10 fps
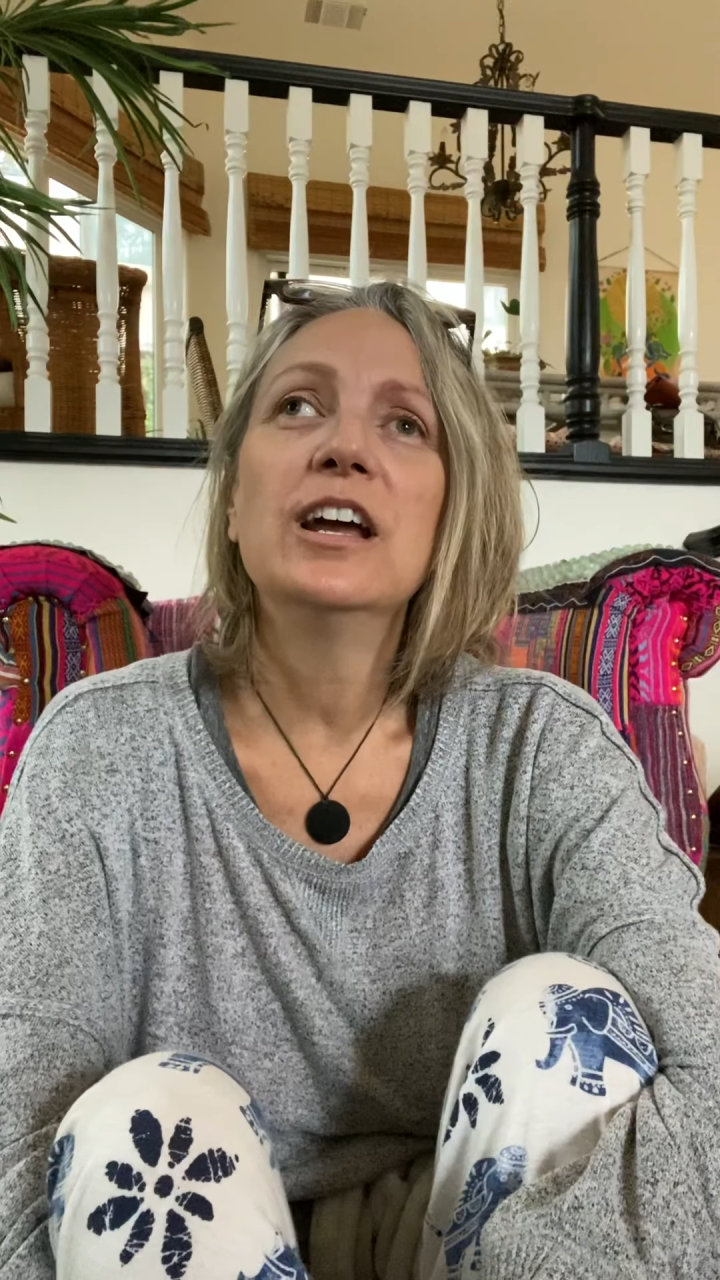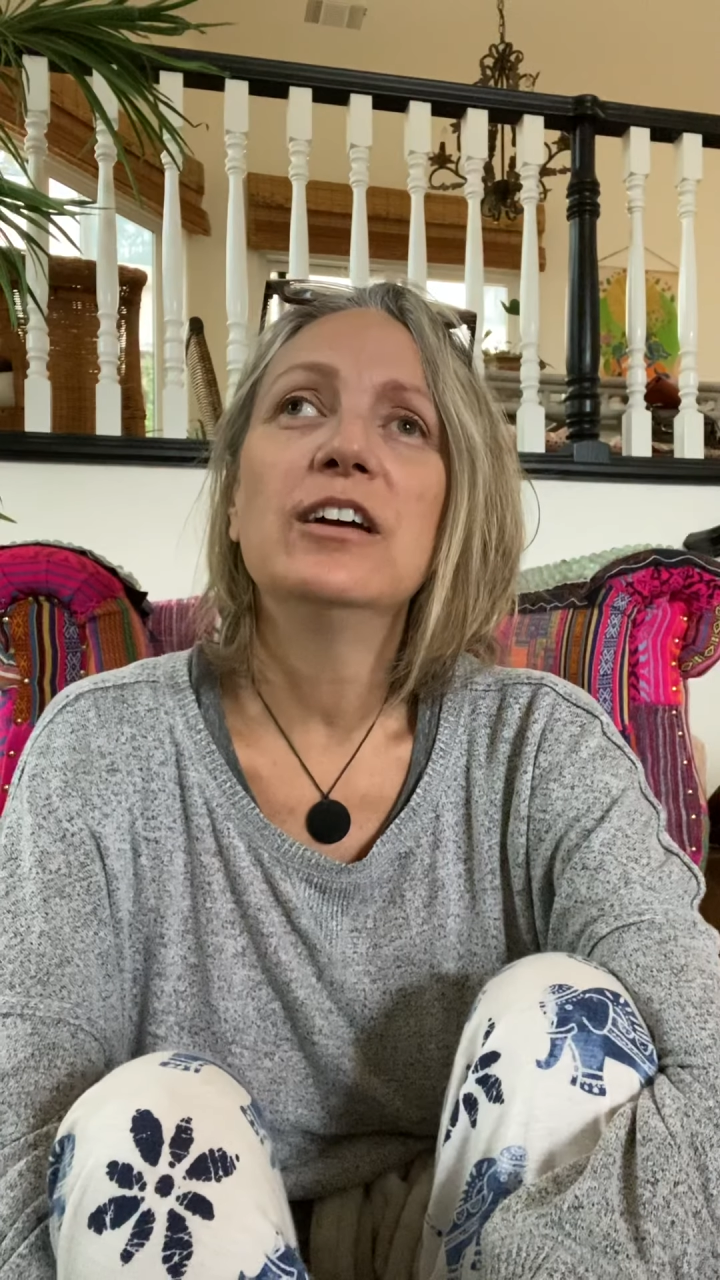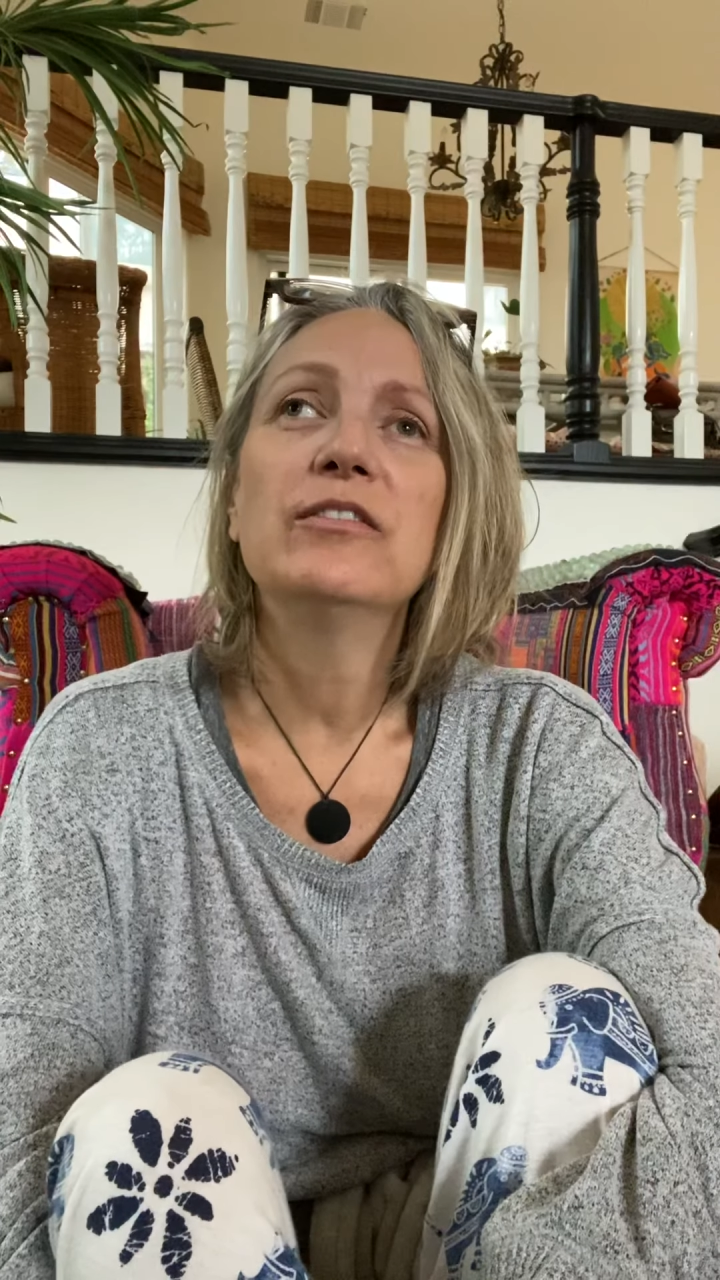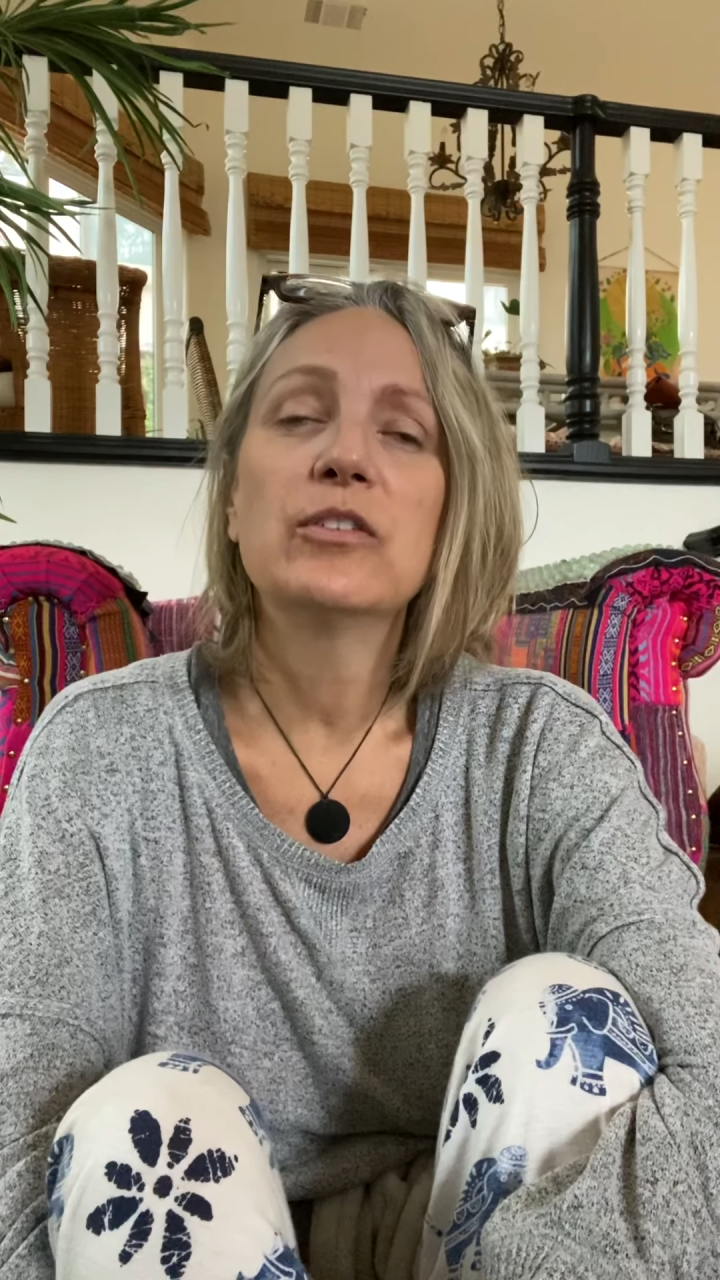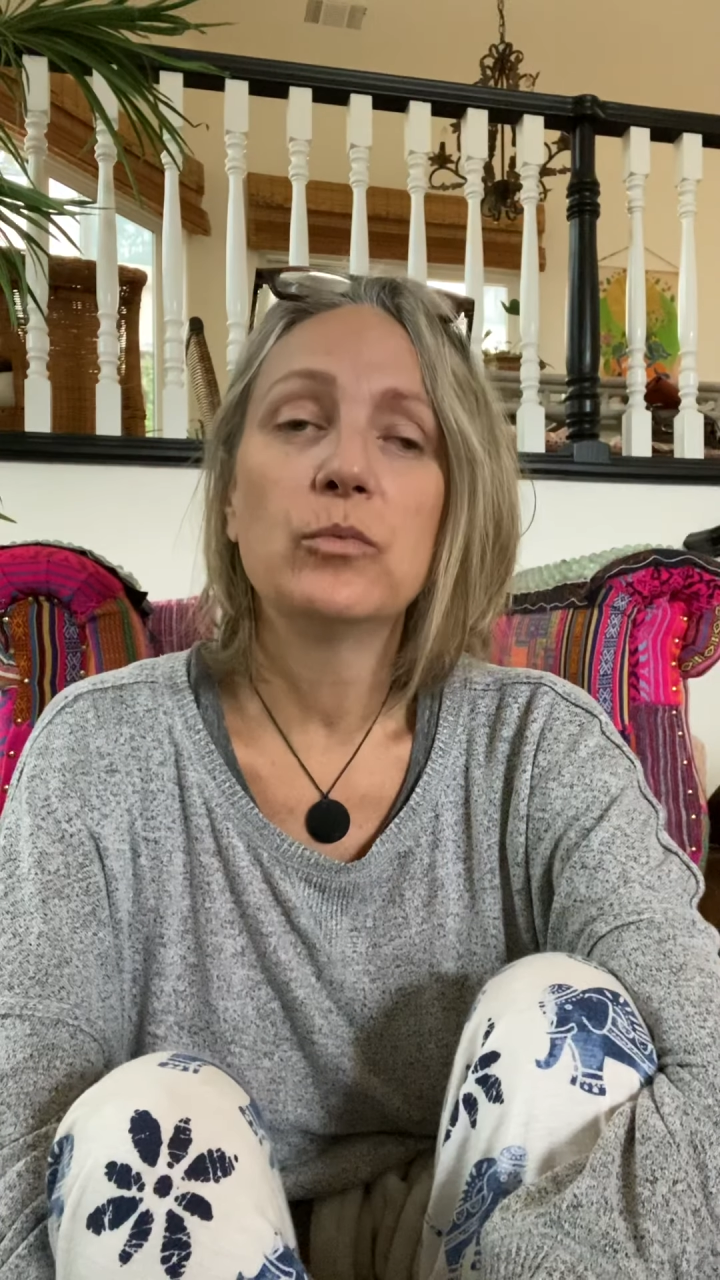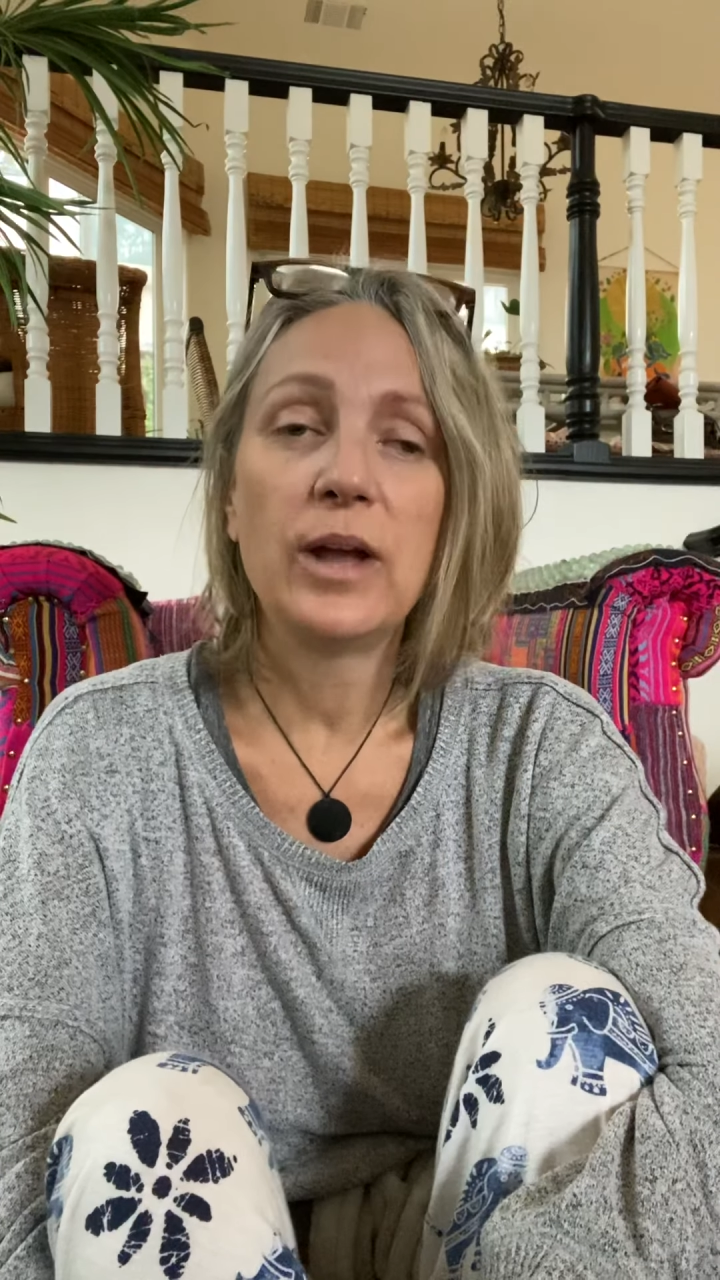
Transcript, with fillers: of the